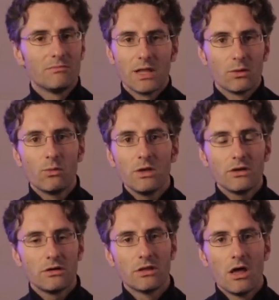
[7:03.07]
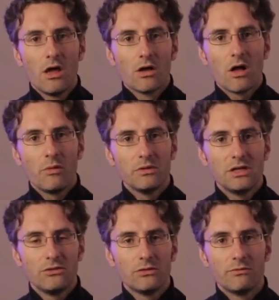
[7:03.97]
like weird
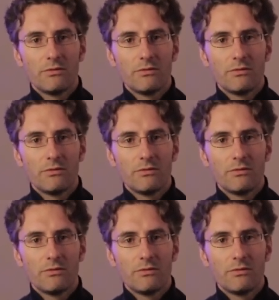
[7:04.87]
combinations